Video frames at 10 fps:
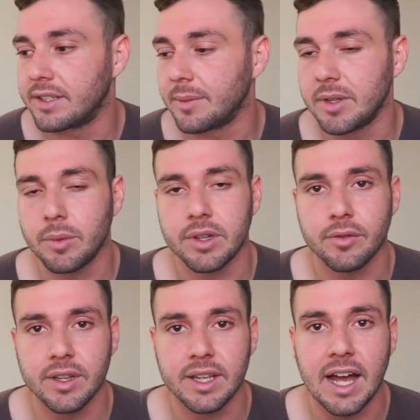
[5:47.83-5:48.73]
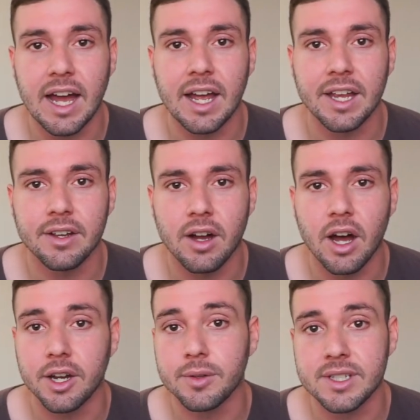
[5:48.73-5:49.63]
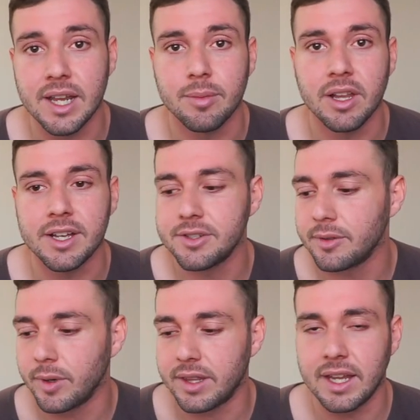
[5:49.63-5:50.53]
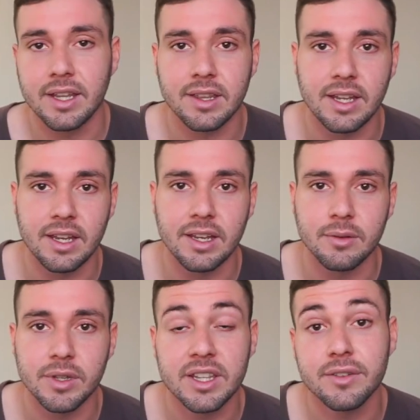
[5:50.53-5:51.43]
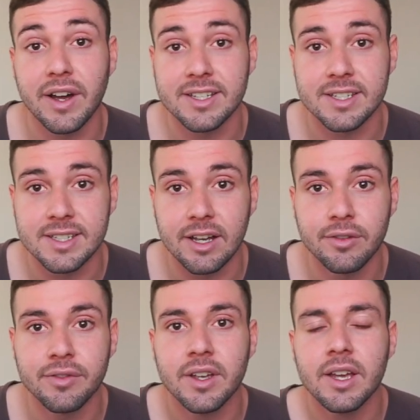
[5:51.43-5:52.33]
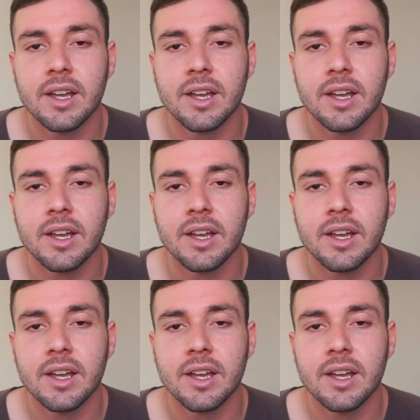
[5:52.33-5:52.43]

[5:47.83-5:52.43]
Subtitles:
something with a really high auto stabilizer within the device itself.